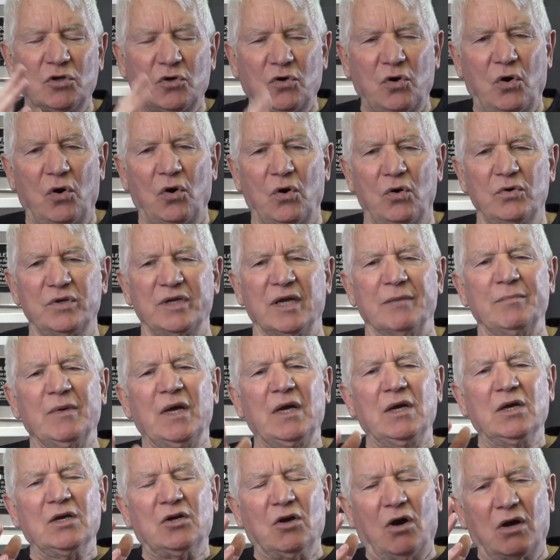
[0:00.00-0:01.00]
called him.
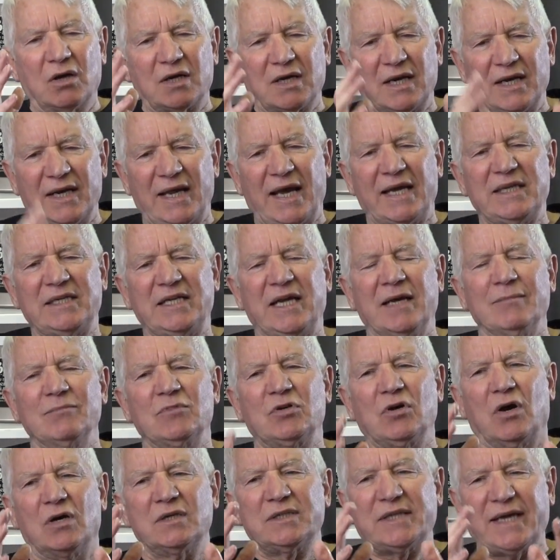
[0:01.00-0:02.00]
God led him.
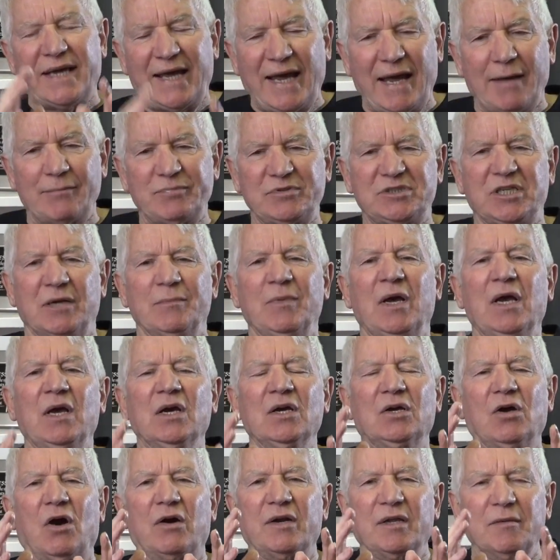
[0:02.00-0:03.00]
God kept him.
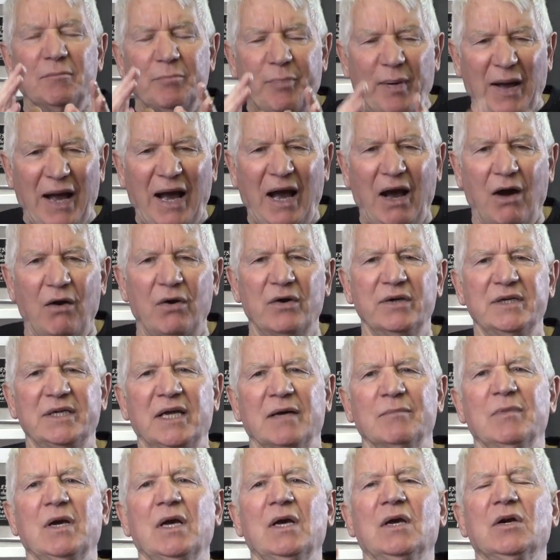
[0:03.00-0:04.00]
God empowered
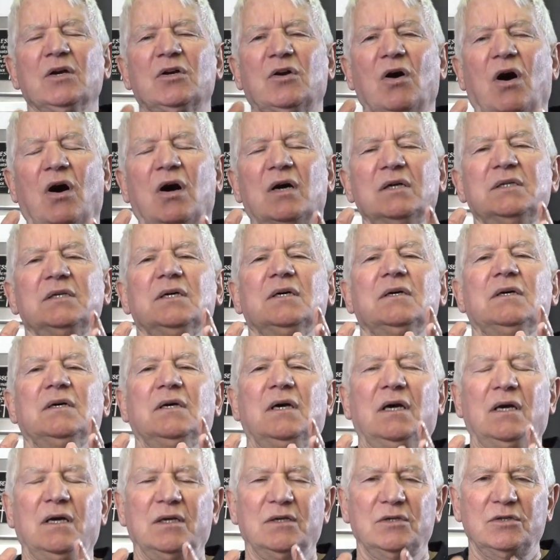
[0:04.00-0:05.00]
him. God
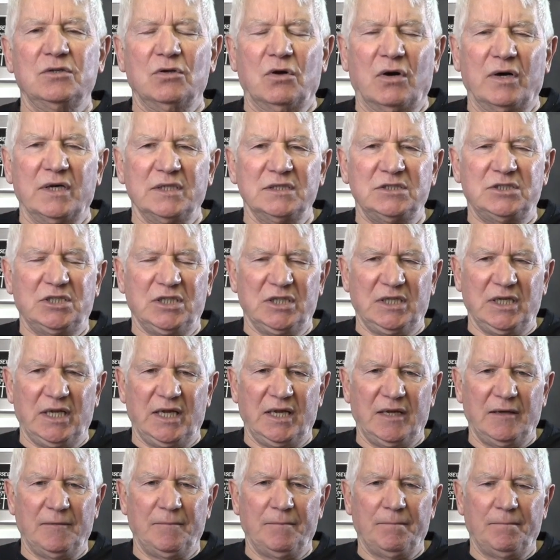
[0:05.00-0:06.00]
anointed him.